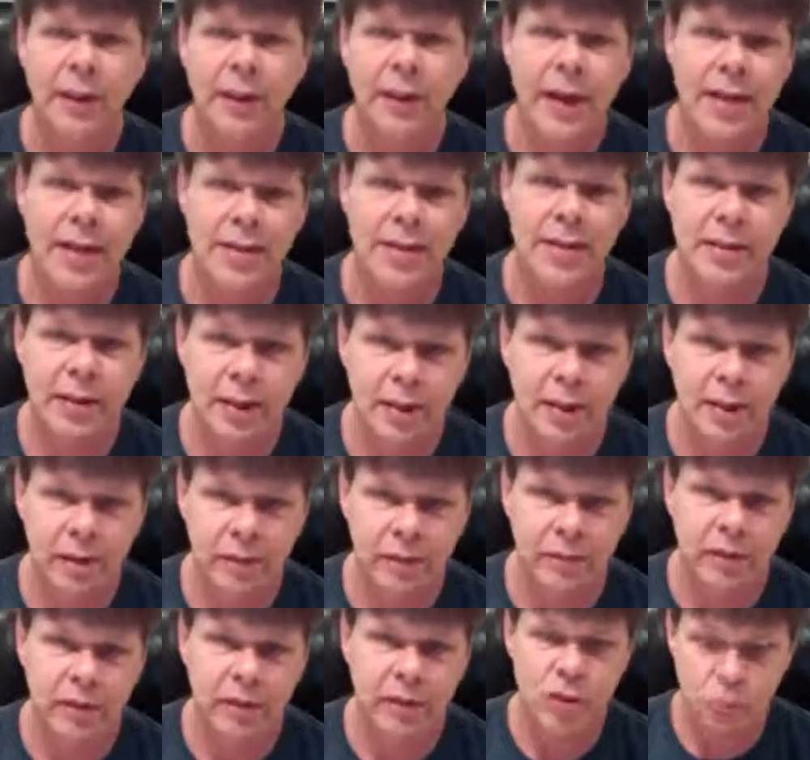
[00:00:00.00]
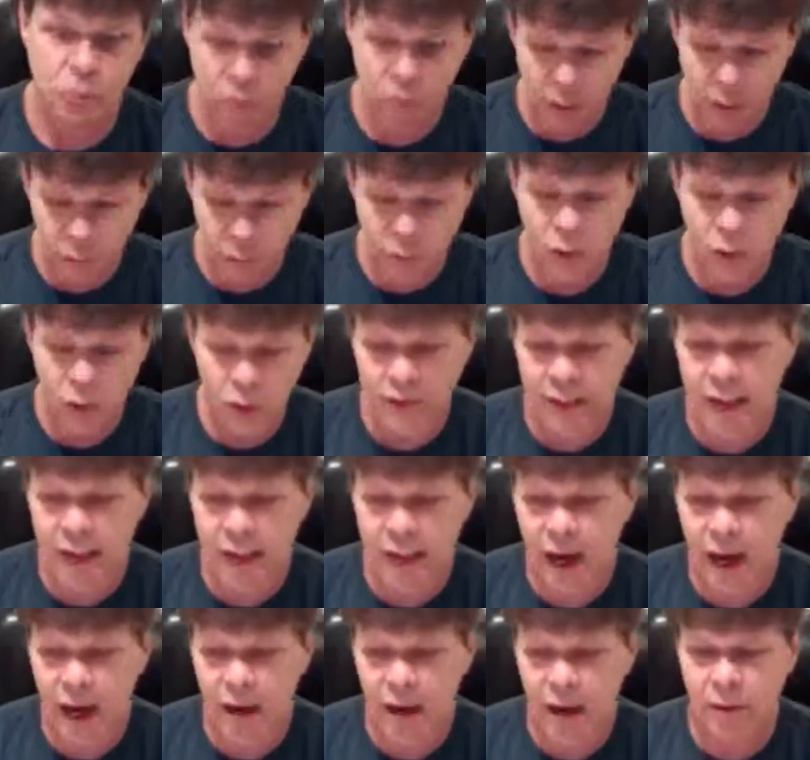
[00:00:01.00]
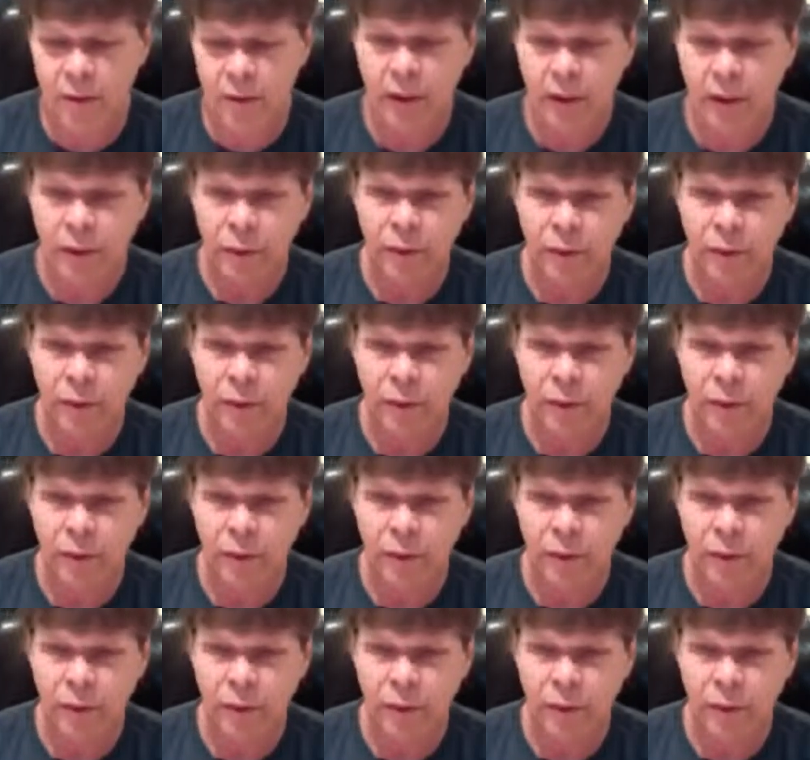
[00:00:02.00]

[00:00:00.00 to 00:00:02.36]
as an individual, and wrote that out.